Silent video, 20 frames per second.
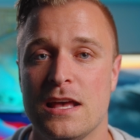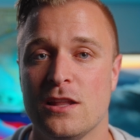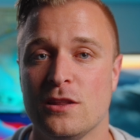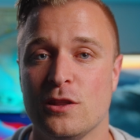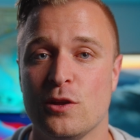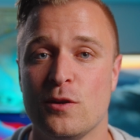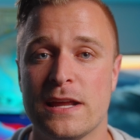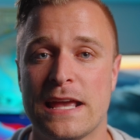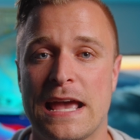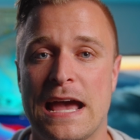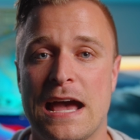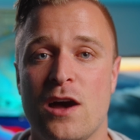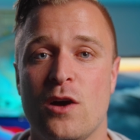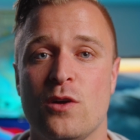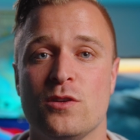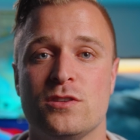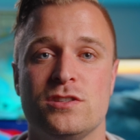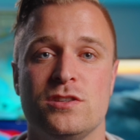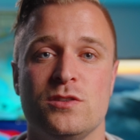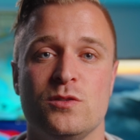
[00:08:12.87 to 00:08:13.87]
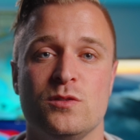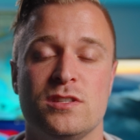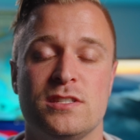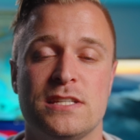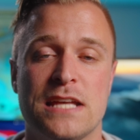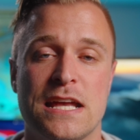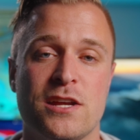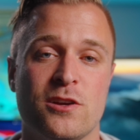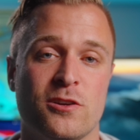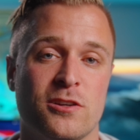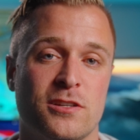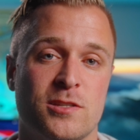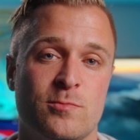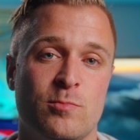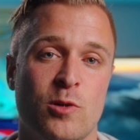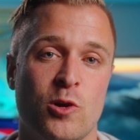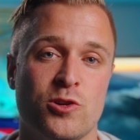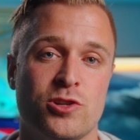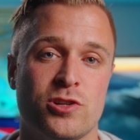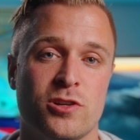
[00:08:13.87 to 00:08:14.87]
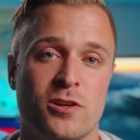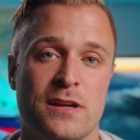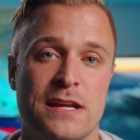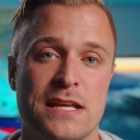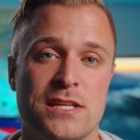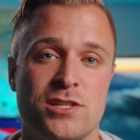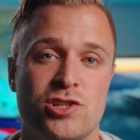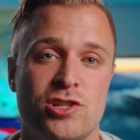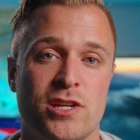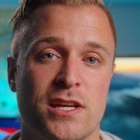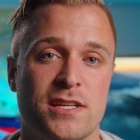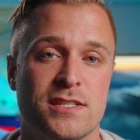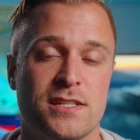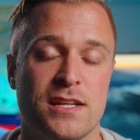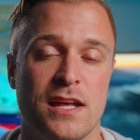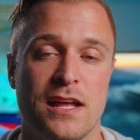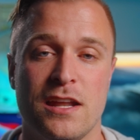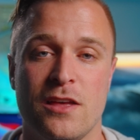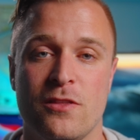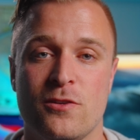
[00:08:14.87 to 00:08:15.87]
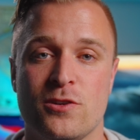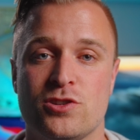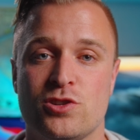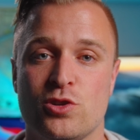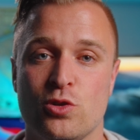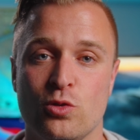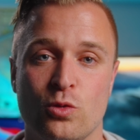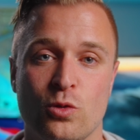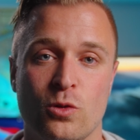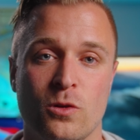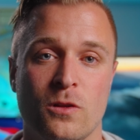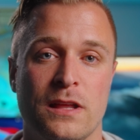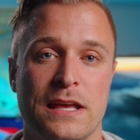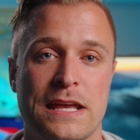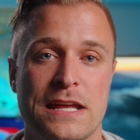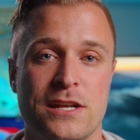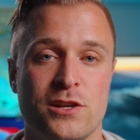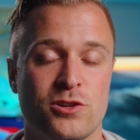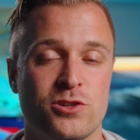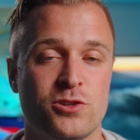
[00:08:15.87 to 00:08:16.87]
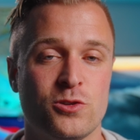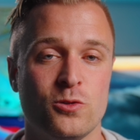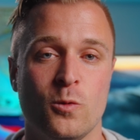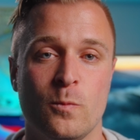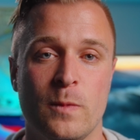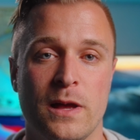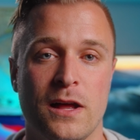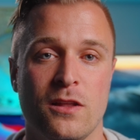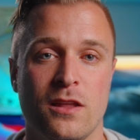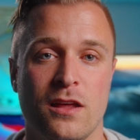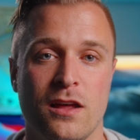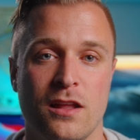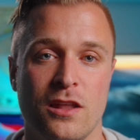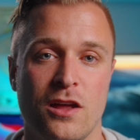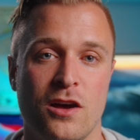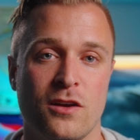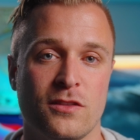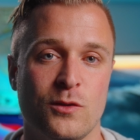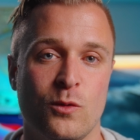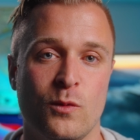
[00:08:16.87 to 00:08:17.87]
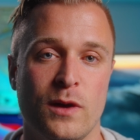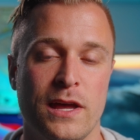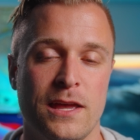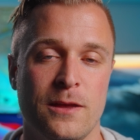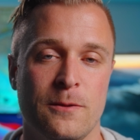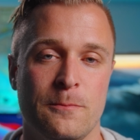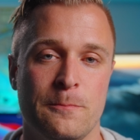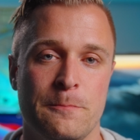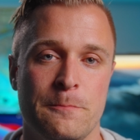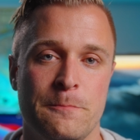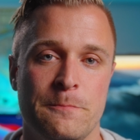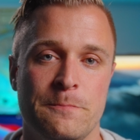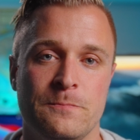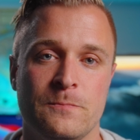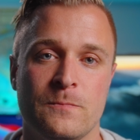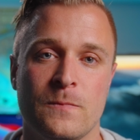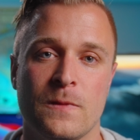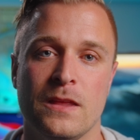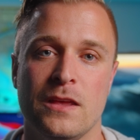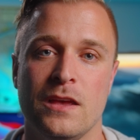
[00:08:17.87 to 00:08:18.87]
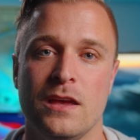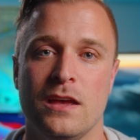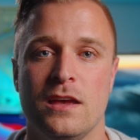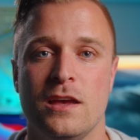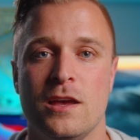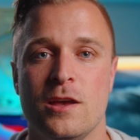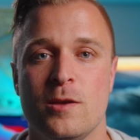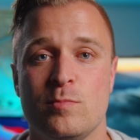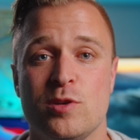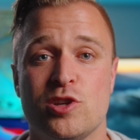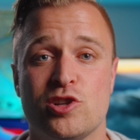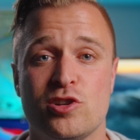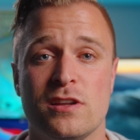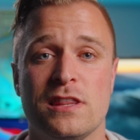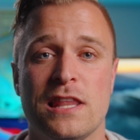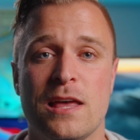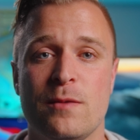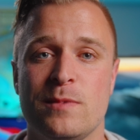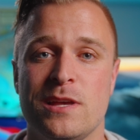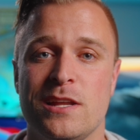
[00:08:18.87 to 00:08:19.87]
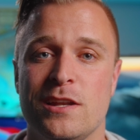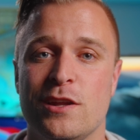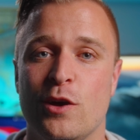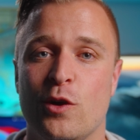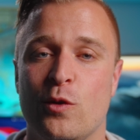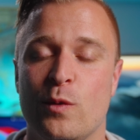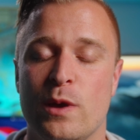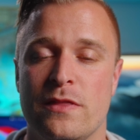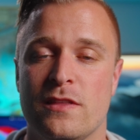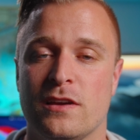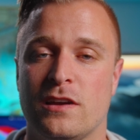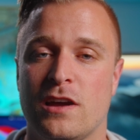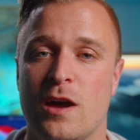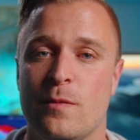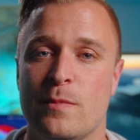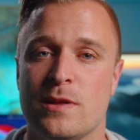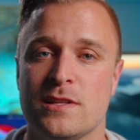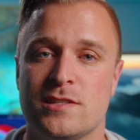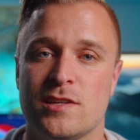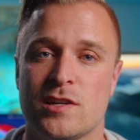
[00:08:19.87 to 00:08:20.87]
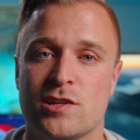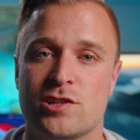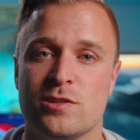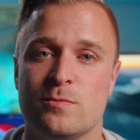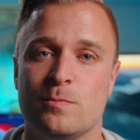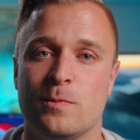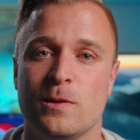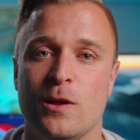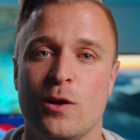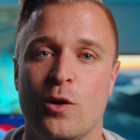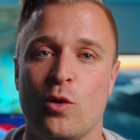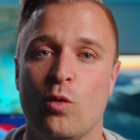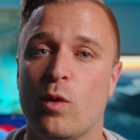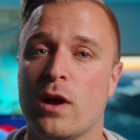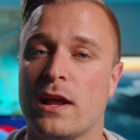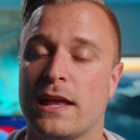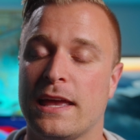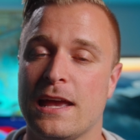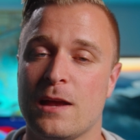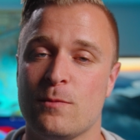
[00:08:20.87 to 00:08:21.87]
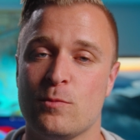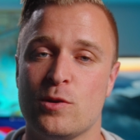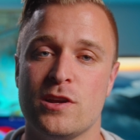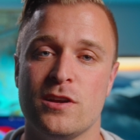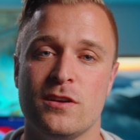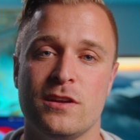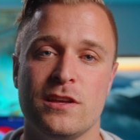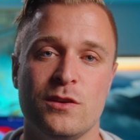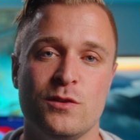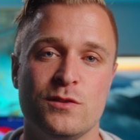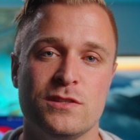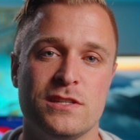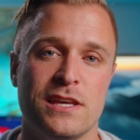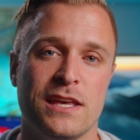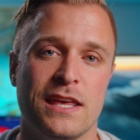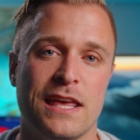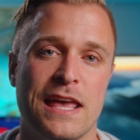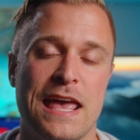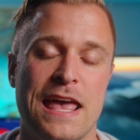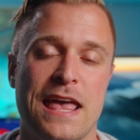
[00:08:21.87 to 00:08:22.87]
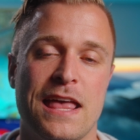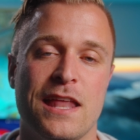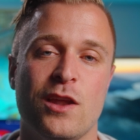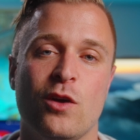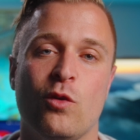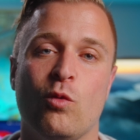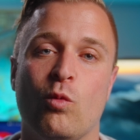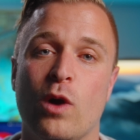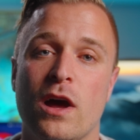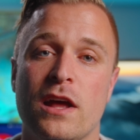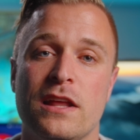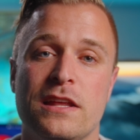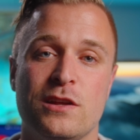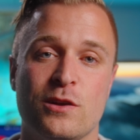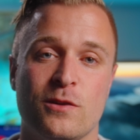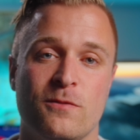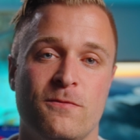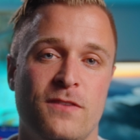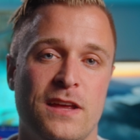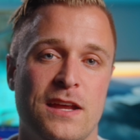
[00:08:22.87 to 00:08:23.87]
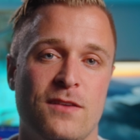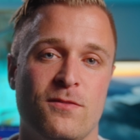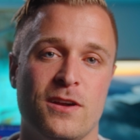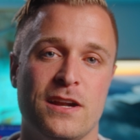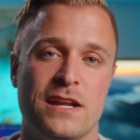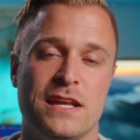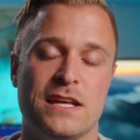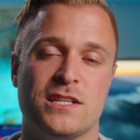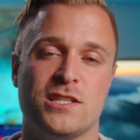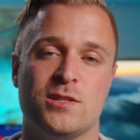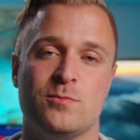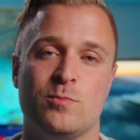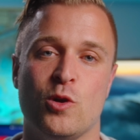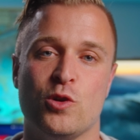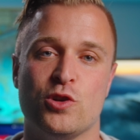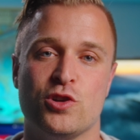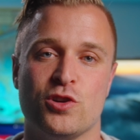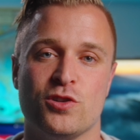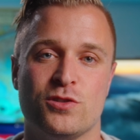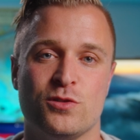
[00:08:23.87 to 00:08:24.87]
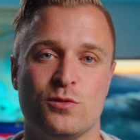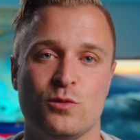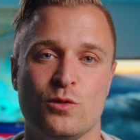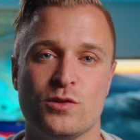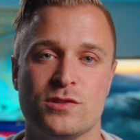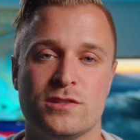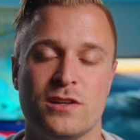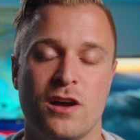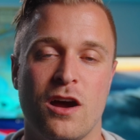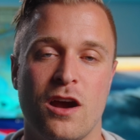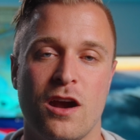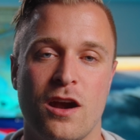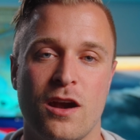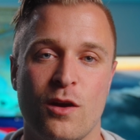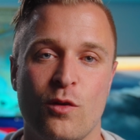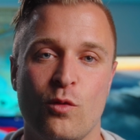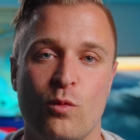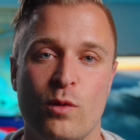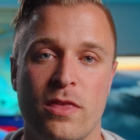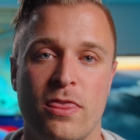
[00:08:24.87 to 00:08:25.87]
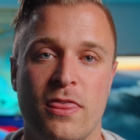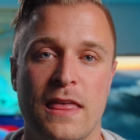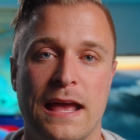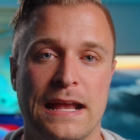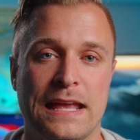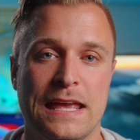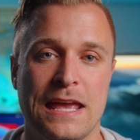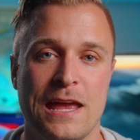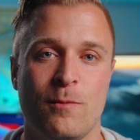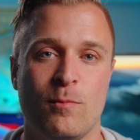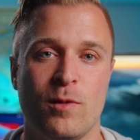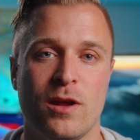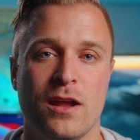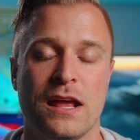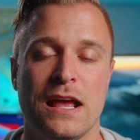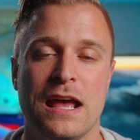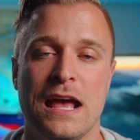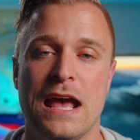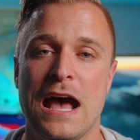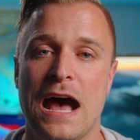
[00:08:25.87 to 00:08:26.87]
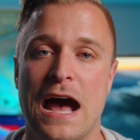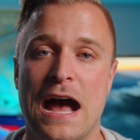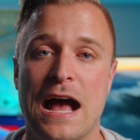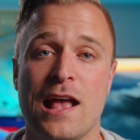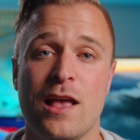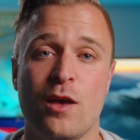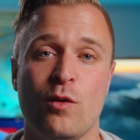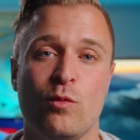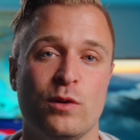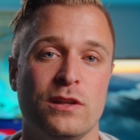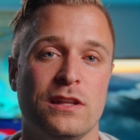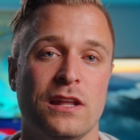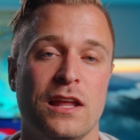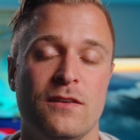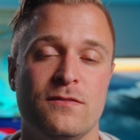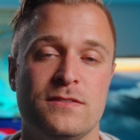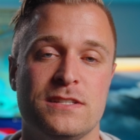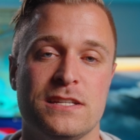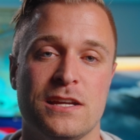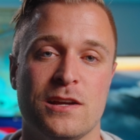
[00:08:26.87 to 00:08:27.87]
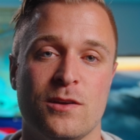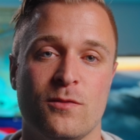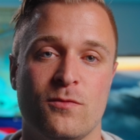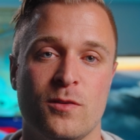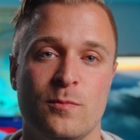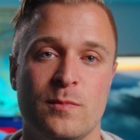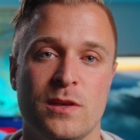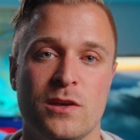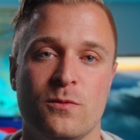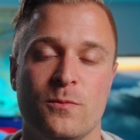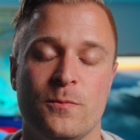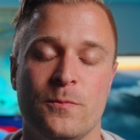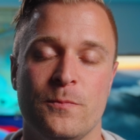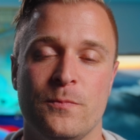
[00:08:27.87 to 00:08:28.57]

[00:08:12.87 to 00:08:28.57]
Learning how to set your exposure is just another tool in your tool belt along the way. Be sure to let me know in the comment section below what camera you're using and what your favorite exposure tools are with that camera. I would love to hear from you.